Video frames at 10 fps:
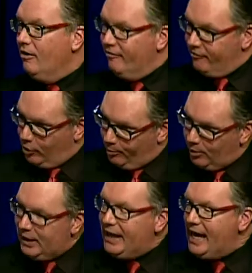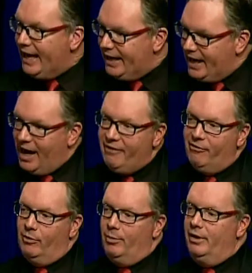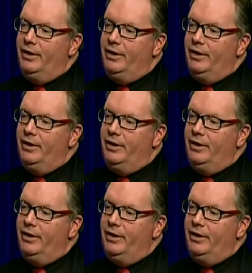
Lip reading: verbally and non-verbally.